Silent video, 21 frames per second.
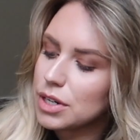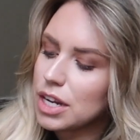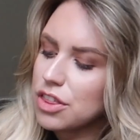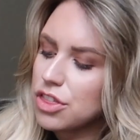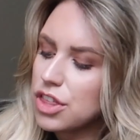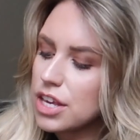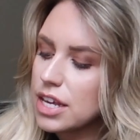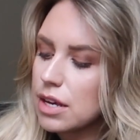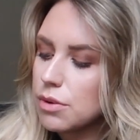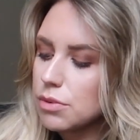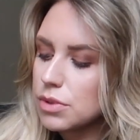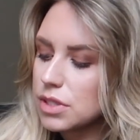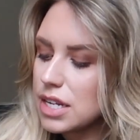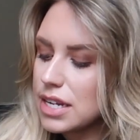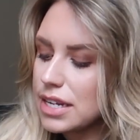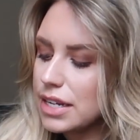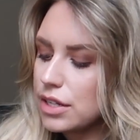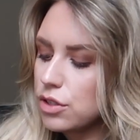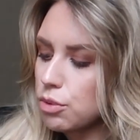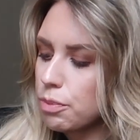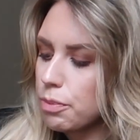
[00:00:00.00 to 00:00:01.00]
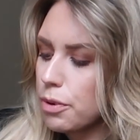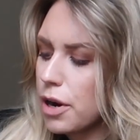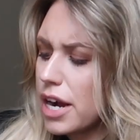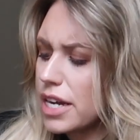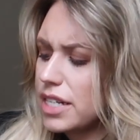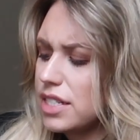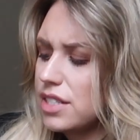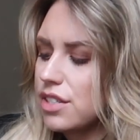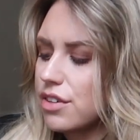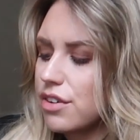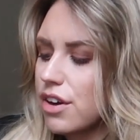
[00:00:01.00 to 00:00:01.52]
one. I think it was a little
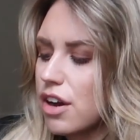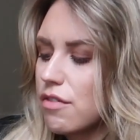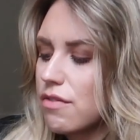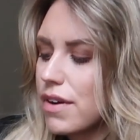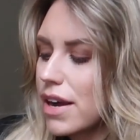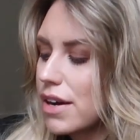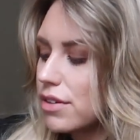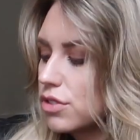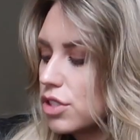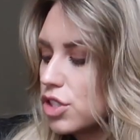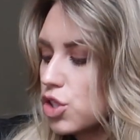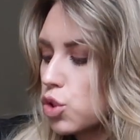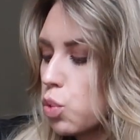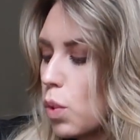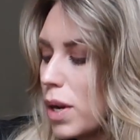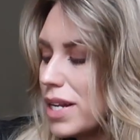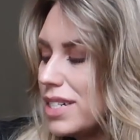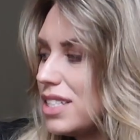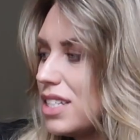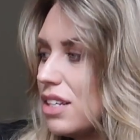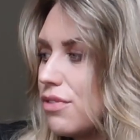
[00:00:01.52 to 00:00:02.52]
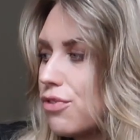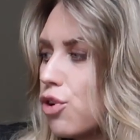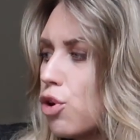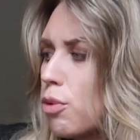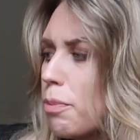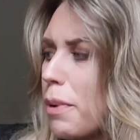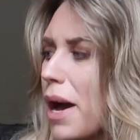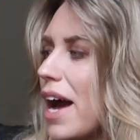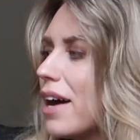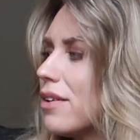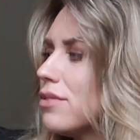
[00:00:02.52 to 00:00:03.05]
pricier at around
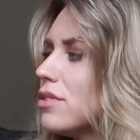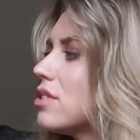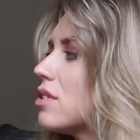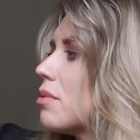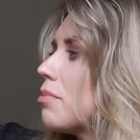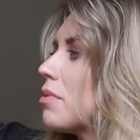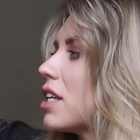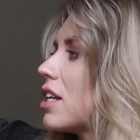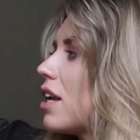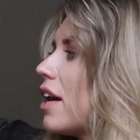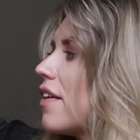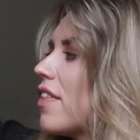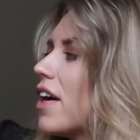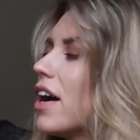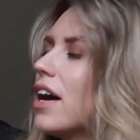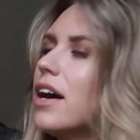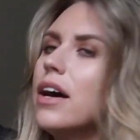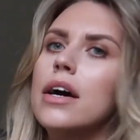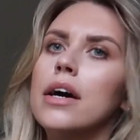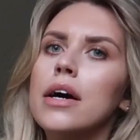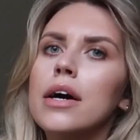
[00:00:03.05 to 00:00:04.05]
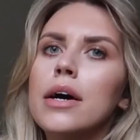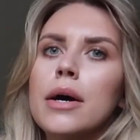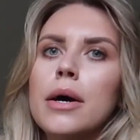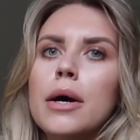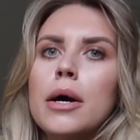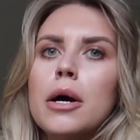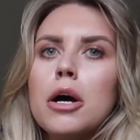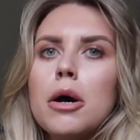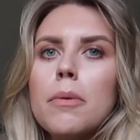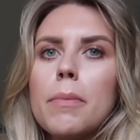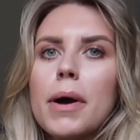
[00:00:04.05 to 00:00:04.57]
£24, something like that.
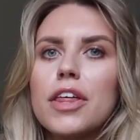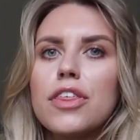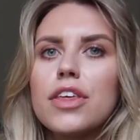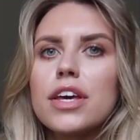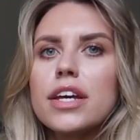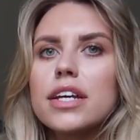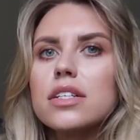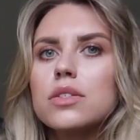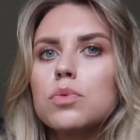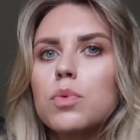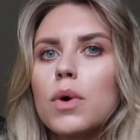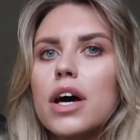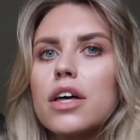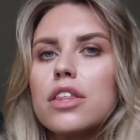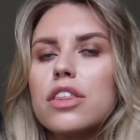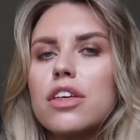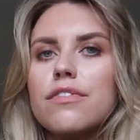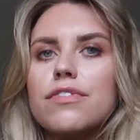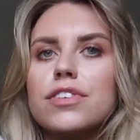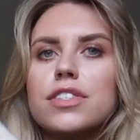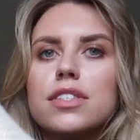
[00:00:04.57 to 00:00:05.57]
But I think it's worth it